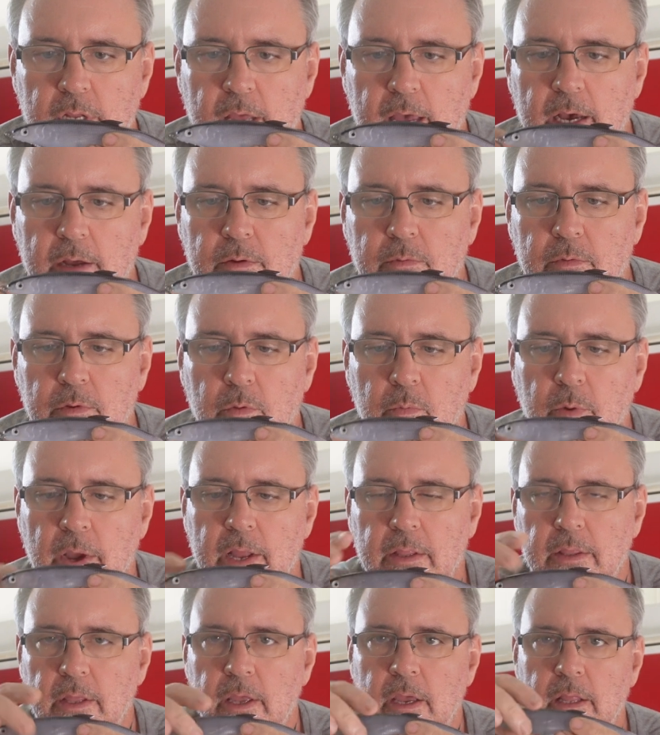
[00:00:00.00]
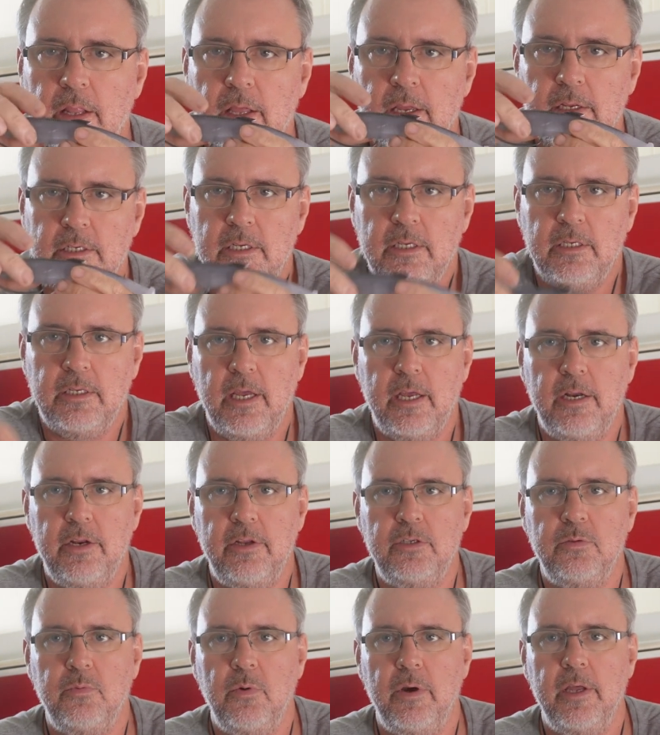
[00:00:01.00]
out with the weight there, they sink down
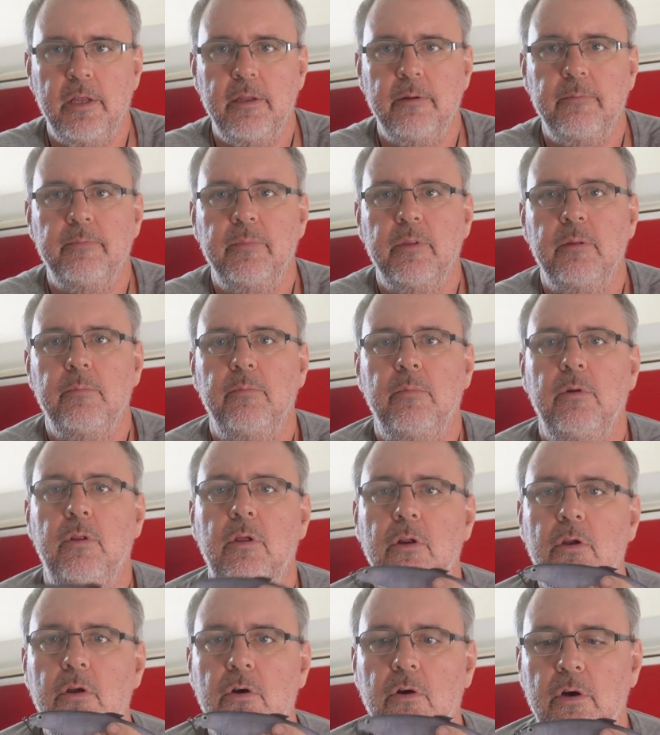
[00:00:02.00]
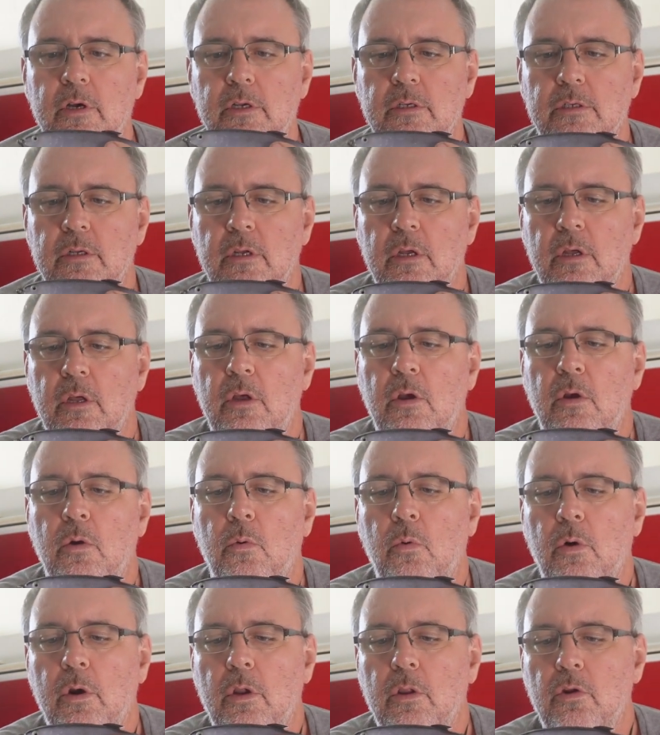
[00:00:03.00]
this way. But a lot of guys
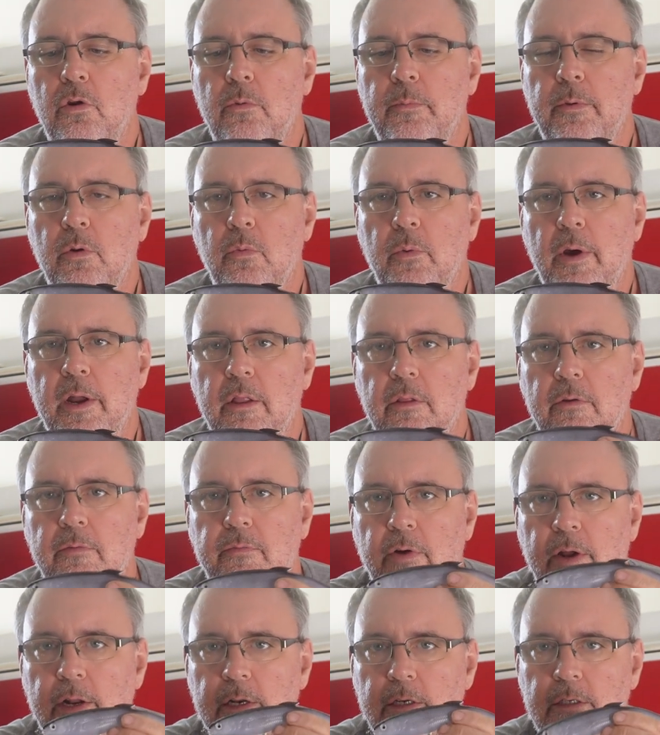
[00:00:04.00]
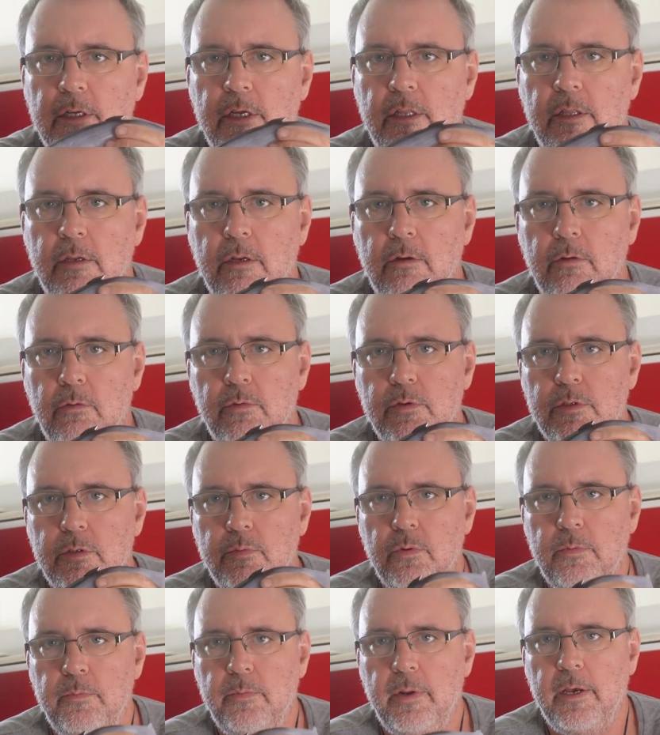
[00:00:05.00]
want a little bit of weight at the front so their lures
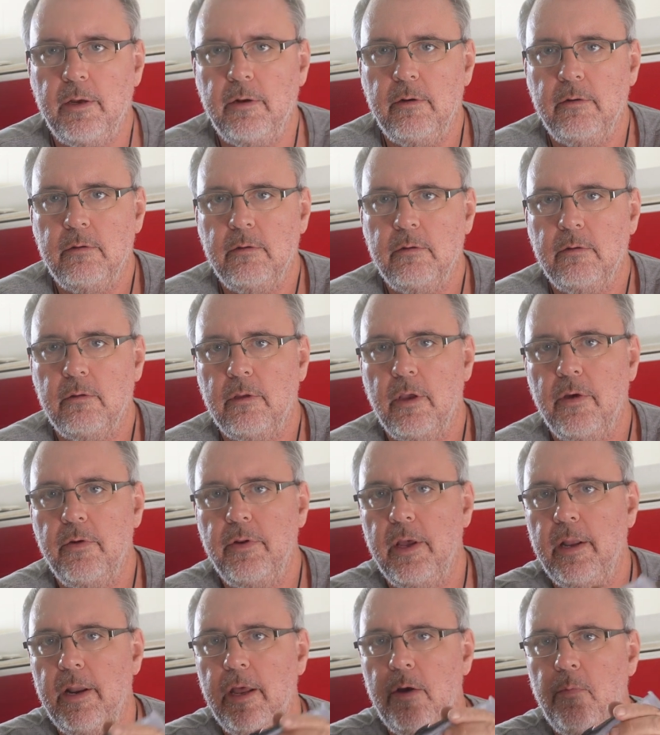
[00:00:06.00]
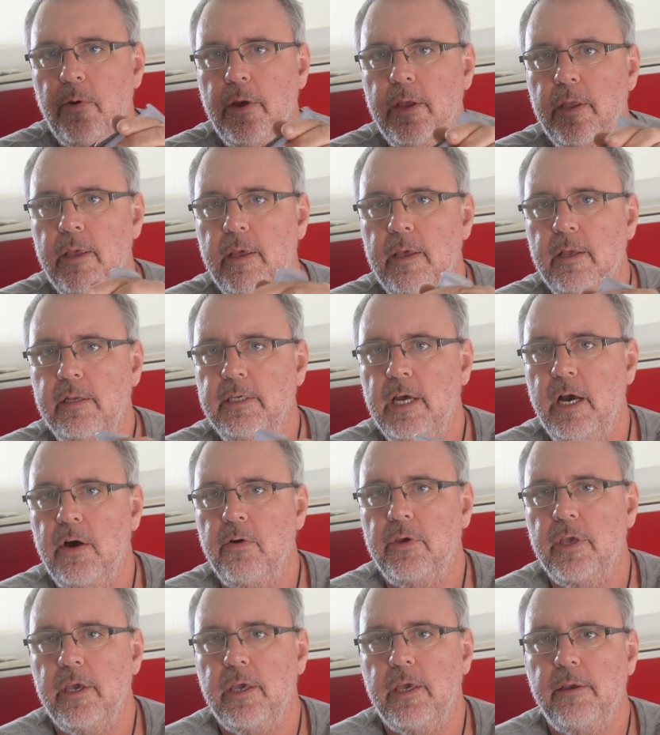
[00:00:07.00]
swim down, go down that way,
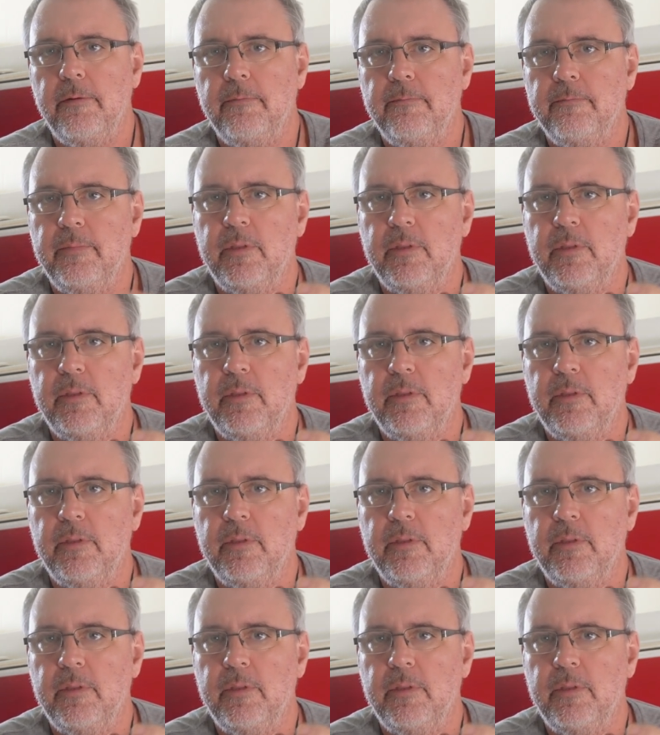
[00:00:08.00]
tail kicking.